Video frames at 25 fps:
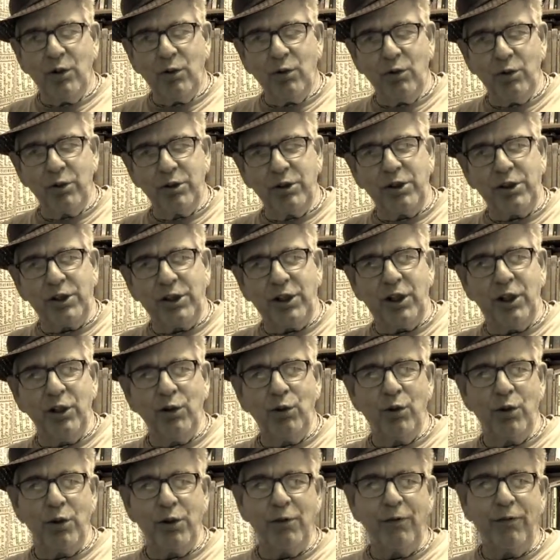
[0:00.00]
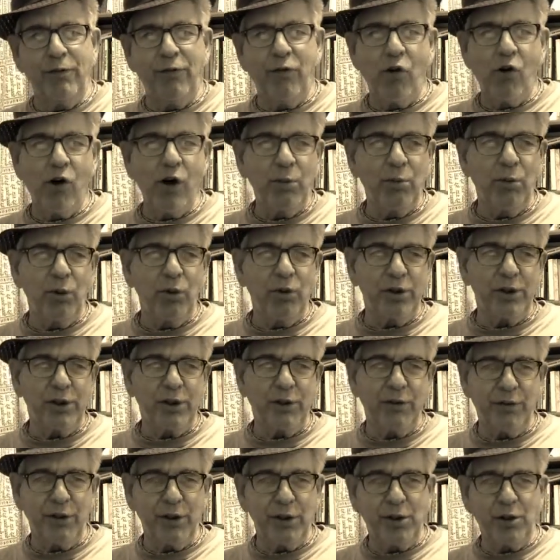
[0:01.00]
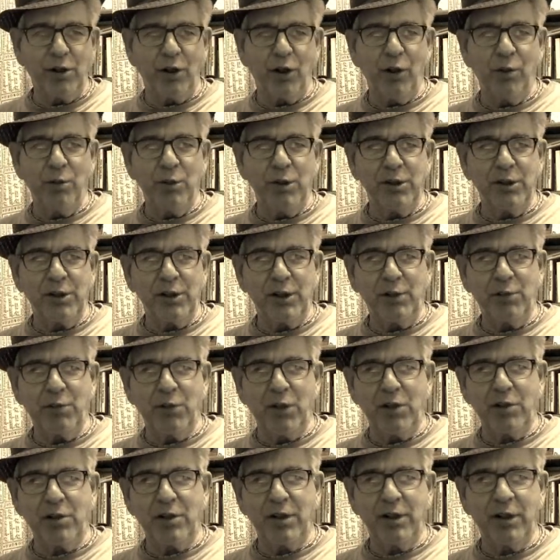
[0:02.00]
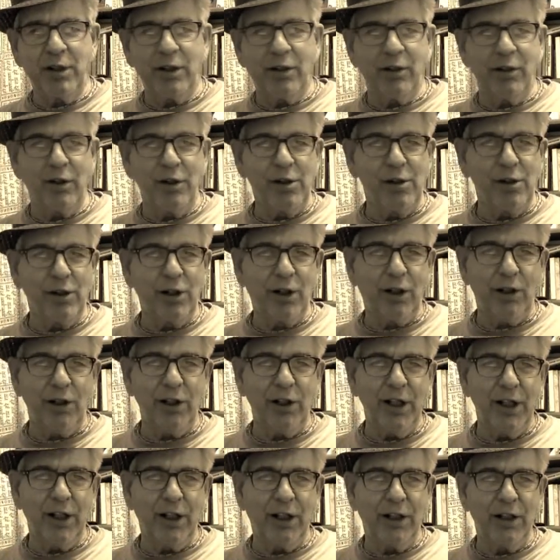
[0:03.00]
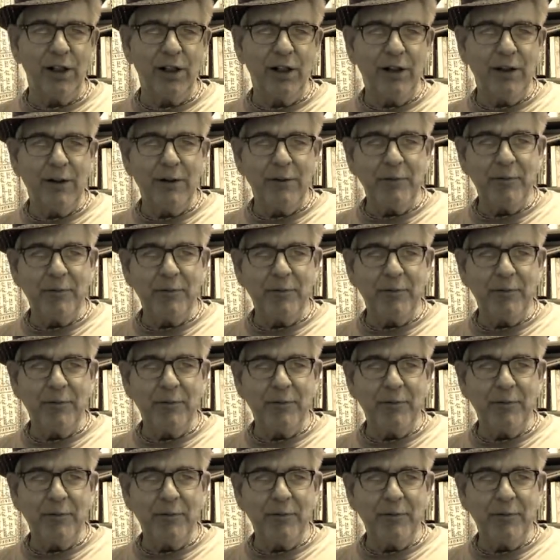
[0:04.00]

would skewer the foibles of the Germans, especially Colonel Klink,